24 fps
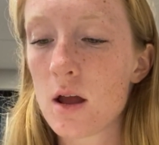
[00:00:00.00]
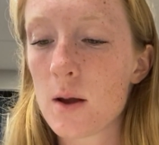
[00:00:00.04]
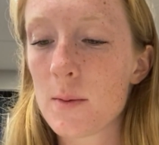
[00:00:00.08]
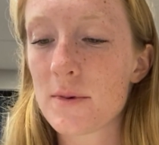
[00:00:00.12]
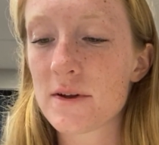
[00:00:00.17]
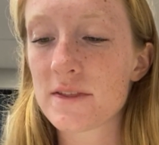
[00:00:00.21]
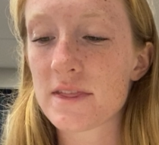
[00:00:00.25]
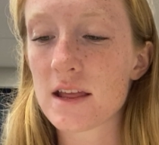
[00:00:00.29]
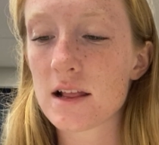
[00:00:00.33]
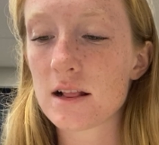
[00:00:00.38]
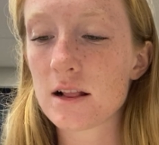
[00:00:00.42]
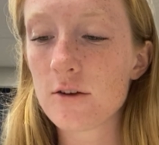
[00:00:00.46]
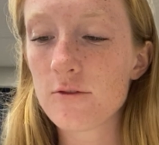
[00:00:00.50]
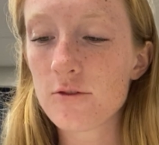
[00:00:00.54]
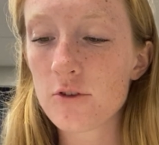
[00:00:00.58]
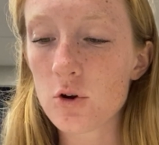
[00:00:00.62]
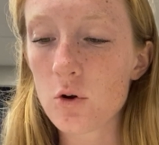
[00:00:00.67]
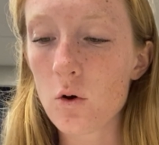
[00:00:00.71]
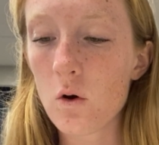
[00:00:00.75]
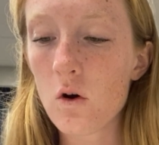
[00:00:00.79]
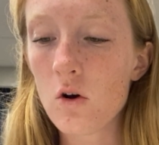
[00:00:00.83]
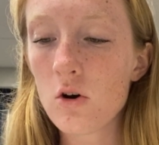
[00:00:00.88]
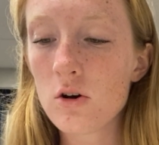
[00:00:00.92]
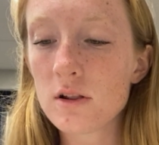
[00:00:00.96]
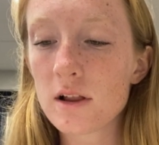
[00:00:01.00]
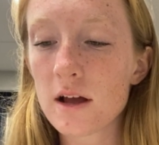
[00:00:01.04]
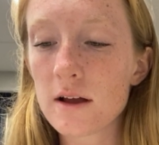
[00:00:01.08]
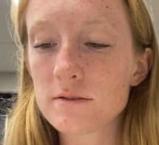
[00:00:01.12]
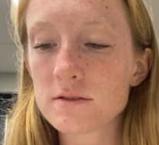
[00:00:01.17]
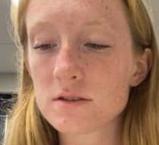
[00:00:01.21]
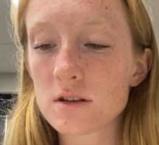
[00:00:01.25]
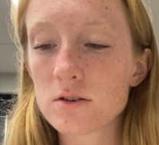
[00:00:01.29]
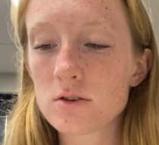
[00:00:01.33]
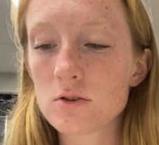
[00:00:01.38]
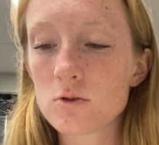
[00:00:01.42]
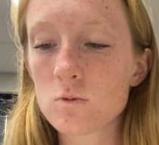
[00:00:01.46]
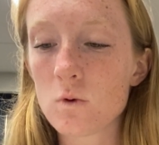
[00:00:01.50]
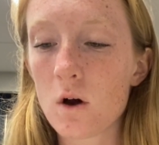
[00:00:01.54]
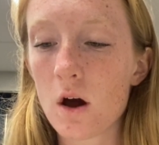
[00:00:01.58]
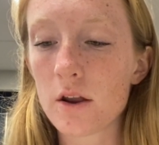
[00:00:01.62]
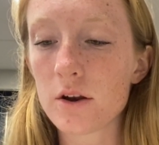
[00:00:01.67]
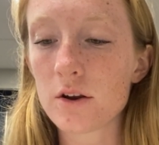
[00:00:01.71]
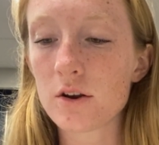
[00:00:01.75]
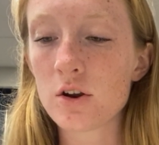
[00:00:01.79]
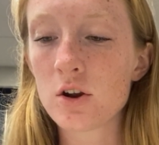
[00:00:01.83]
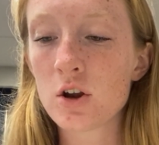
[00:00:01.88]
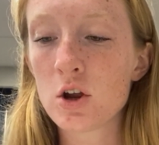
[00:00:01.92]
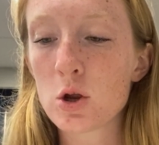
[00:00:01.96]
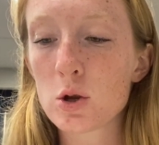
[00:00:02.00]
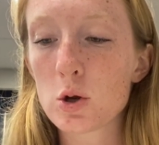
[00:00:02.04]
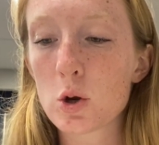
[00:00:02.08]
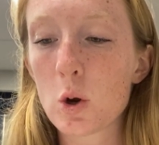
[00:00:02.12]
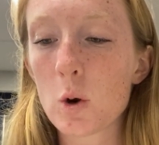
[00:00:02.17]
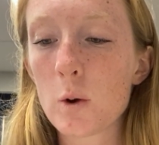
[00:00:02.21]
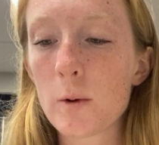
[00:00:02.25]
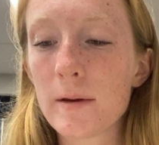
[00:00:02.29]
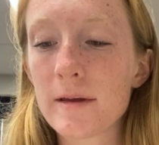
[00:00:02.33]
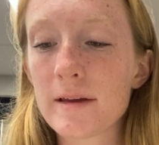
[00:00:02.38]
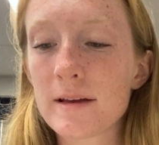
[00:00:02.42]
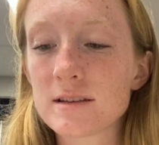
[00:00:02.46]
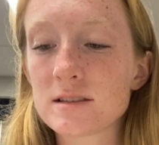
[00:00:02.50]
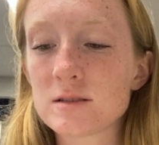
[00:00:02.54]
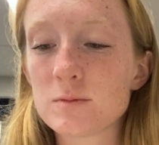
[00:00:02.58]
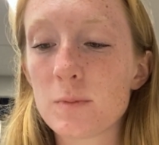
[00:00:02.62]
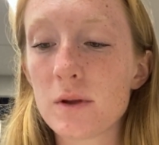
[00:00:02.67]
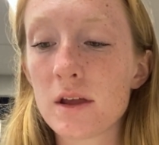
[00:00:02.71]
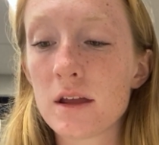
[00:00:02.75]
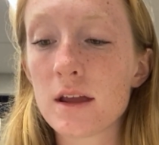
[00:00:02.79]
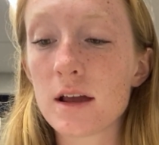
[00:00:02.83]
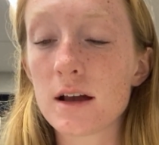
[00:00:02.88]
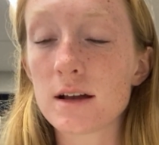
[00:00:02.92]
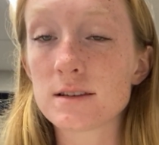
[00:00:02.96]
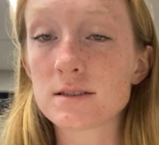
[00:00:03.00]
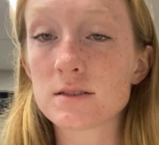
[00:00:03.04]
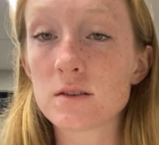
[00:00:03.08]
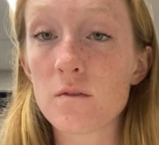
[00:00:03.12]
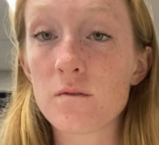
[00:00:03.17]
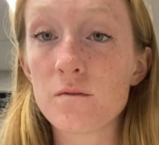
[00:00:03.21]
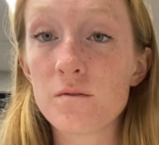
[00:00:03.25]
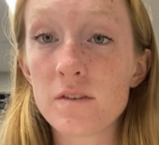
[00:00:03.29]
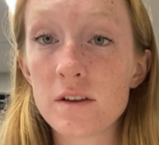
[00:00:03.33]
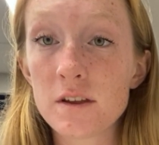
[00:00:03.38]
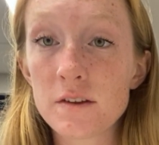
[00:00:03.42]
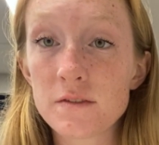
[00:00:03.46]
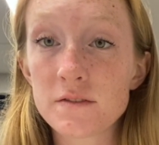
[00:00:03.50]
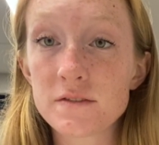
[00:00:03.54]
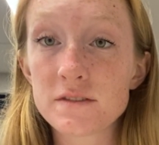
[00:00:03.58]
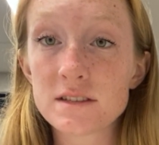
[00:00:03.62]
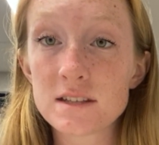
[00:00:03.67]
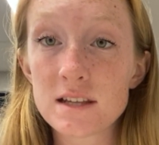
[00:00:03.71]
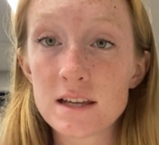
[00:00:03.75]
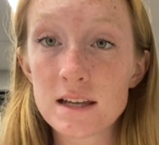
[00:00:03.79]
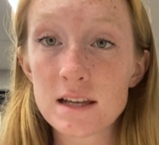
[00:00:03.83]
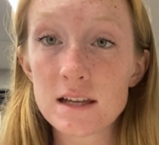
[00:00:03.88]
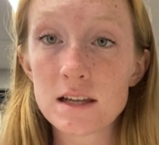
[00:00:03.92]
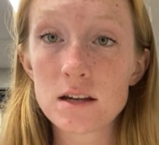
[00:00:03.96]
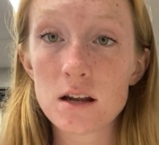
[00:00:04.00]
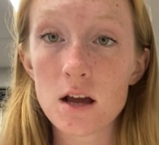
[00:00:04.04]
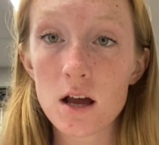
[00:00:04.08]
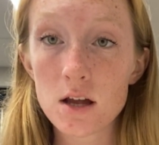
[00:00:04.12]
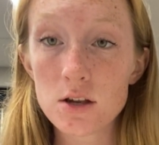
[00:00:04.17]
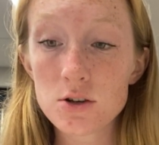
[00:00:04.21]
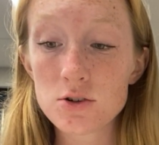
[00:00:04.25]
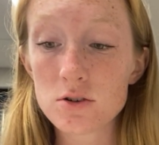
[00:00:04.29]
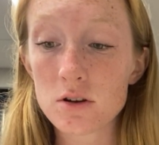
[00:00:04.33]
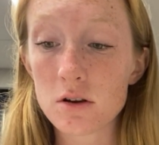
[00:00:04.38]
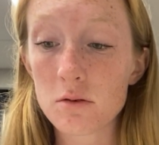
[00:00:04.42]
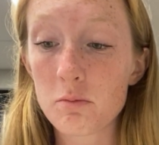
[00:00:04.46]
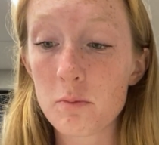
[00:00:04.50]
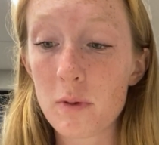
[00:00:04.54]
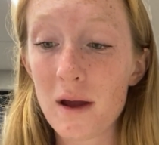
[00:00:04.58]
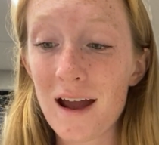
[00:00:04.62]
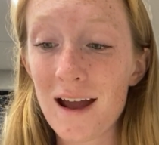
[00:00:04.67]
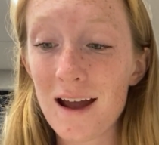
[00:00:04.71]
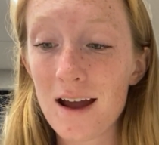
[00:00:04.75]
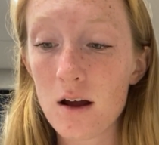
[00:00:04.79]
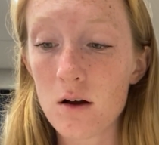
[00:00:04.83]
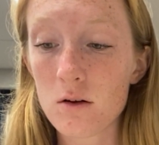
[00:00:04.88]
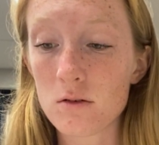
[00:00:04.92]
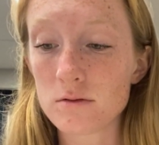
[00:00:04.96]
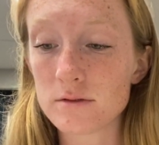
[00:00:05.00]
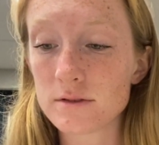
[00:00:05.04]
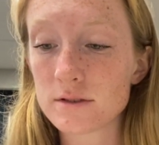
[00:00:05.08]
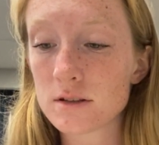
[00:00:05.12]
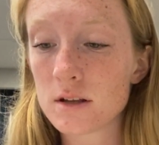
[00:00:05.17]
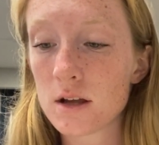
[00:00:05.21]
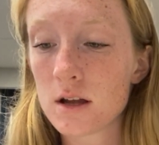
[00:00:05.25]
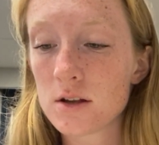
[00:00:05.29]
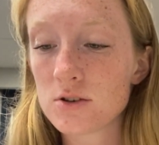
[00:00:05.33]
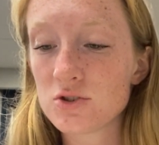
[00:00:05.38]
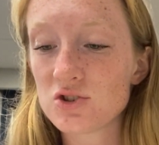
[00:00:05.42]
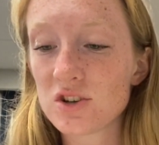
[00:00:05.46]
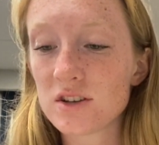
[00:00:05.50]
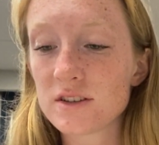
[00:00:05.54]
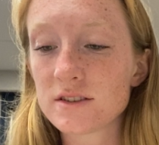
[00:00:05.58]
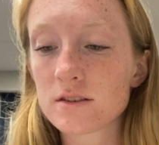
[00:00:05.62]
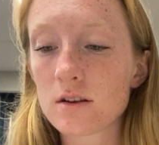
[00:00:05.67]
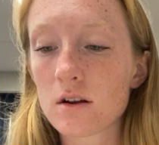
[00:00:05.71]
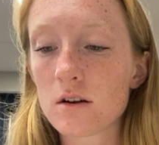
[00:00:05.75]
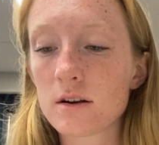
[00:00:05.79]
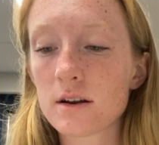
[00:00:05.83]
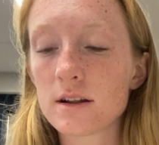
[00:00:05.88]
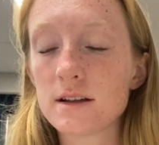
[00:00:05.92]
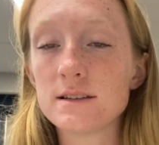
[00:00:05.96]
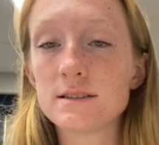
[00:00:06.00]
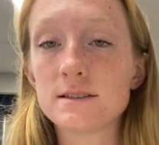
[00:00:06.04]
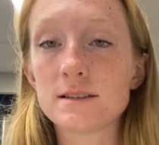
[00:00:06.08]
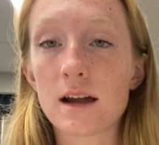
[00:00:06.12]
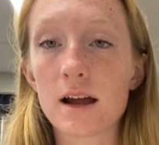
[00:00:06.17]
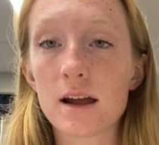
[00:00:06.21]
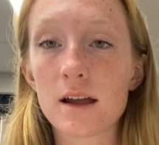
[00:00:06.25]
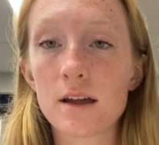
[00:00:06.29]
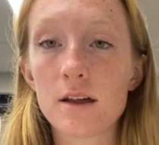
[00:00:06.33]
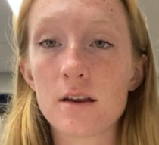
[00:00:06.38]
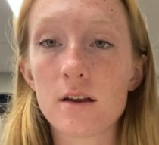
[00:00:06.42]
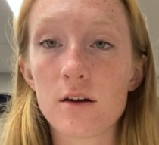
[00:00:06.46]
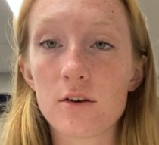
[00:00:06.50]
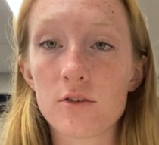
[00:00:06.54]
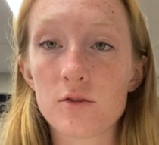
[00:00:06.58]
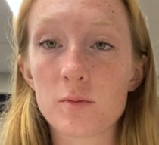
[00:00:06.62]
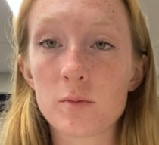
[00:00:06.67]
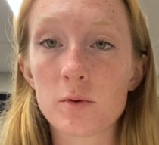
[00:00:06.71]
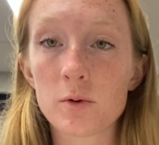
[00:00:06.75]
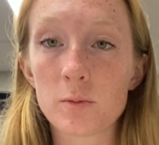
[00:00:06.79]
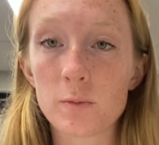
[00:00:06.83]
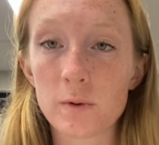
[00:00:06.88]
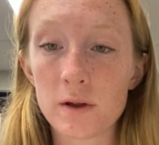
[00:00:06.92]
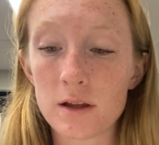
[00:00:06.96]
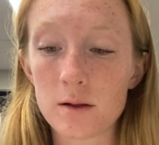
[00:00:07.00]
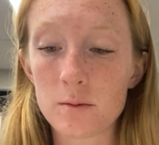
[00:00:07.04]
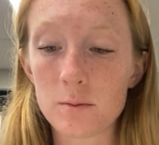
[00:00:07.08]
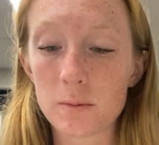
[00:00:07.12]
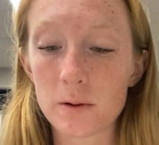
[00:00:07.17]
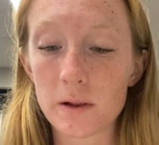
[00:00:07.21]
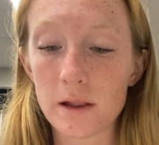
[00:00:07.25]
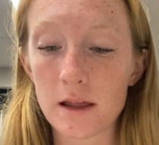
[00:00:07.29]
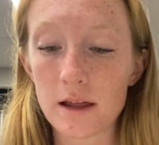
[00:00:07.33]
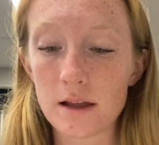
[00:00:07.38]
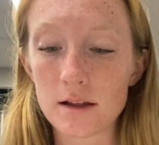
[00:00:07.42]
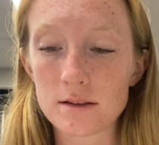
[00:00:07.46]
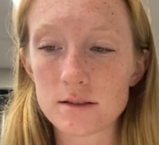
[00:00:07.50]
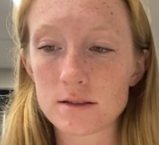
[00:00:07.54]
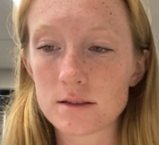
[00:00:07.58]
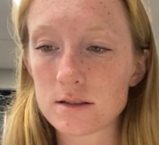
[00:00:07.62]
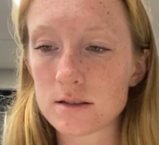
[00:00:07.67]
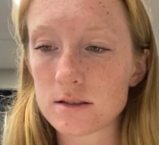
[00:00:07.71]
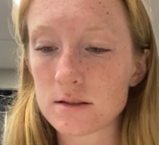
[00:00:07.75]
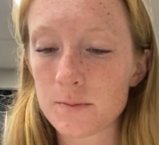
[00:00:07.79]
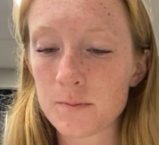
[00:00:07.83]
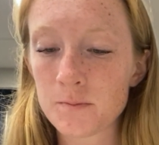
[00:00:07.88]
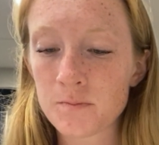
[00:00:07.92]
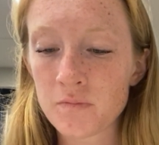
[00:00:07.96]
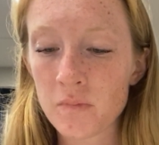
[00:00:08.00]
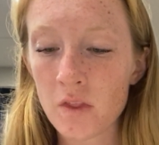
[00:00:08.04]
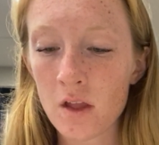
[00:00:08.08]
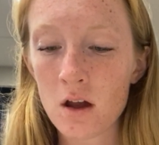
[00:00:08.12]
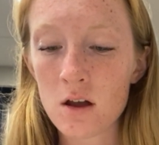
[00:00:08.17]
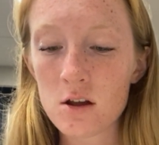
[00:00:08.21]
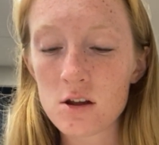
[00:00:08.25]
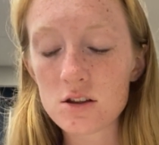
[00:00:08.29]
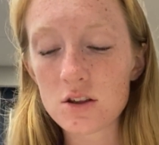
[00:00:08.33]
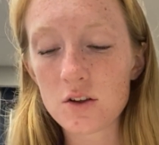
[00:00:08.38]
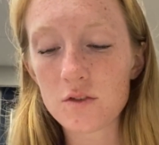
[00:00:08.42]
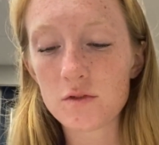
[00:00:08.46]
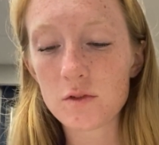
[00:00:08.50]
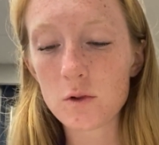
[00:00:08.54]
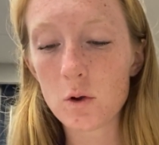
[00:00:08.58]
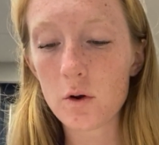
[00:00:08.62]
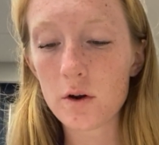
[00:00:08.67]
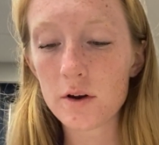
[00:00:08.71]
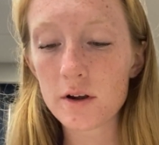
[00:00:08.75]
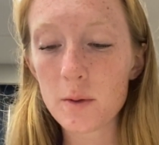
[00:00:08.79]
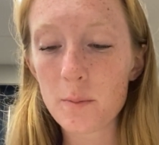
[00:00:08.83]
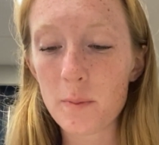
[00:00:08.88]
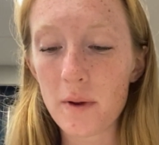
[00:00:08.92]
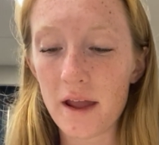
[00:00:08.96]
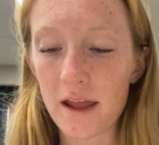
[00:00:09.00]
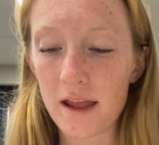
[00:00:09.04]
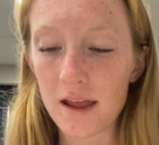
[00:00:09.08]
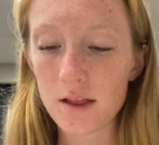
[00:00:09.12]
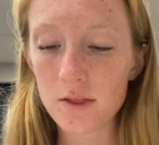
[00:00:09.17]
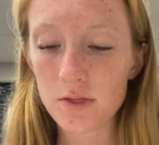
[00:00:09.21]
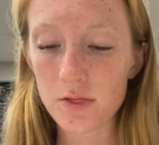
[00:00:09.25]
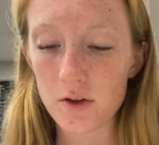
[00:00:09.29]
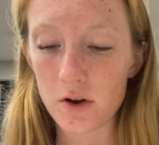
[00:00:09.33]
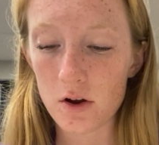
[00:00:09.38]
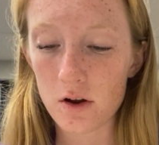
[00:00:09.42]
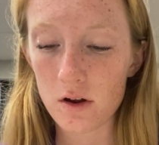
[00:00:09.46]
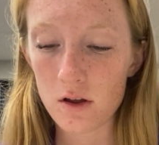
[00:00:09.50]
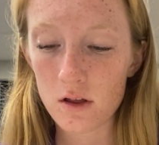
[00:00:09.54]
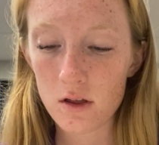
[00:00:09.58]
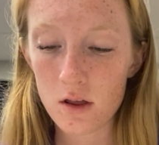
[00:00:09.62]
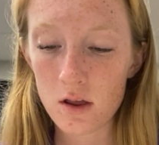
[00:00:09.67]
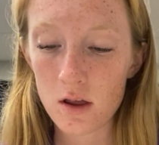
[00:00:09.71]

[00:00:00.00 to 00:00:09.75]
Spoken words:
but they live their whole lives underwater, growing as big as 1,500 pounds, just on a diet of marine plants. The Florida Panther.